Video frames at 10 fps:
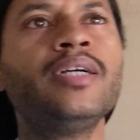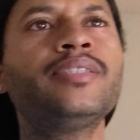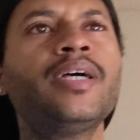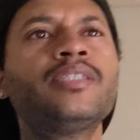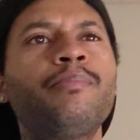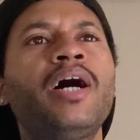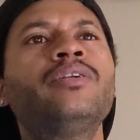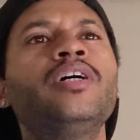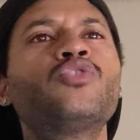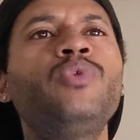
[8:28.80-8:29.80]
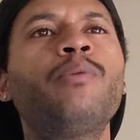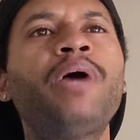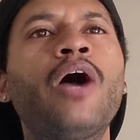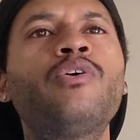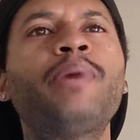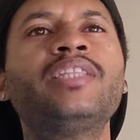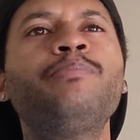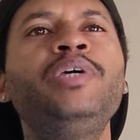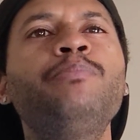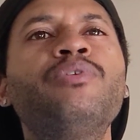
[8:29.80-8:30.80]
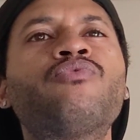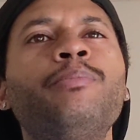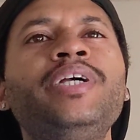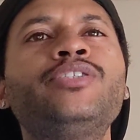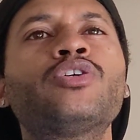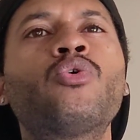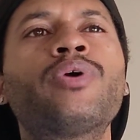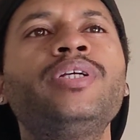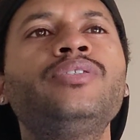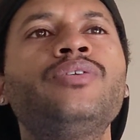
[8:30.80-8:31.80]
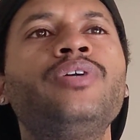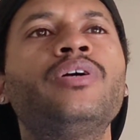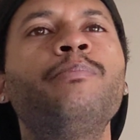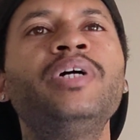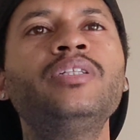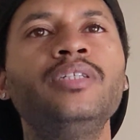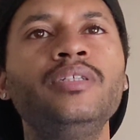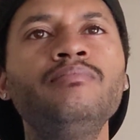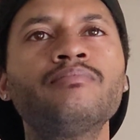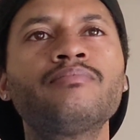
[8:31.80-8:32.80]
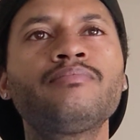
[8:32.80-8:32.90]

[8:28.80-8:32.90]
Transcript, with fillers: It says about us, we are powered by the people from each according to their ability,